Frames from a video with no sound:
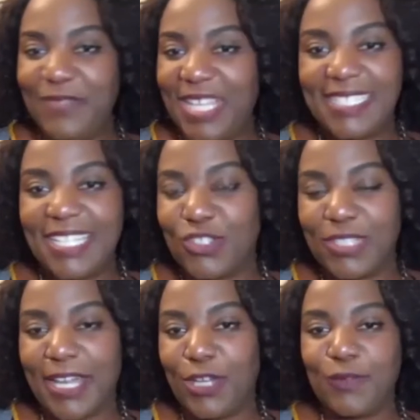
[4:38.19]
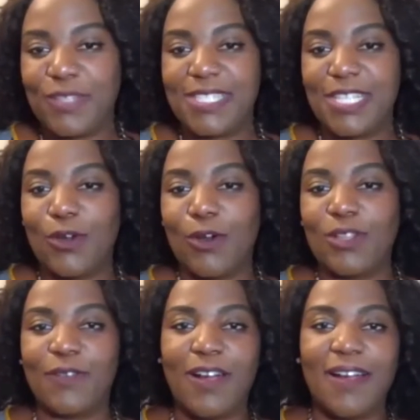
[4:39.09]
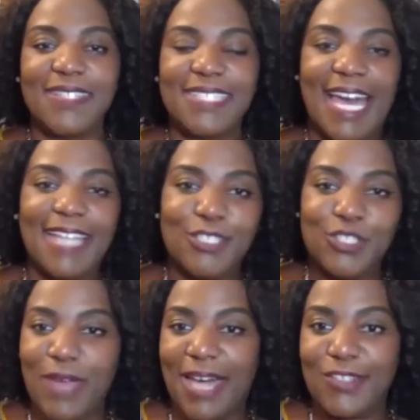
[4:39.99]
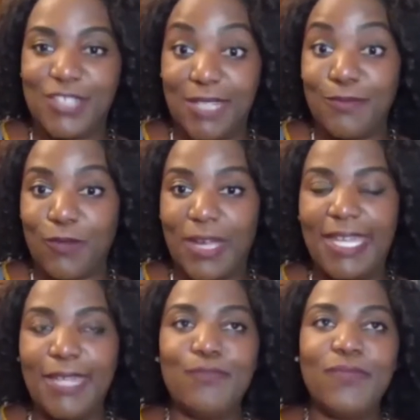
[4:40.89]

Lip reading: essentially, I oversee all of our talent strategy, right?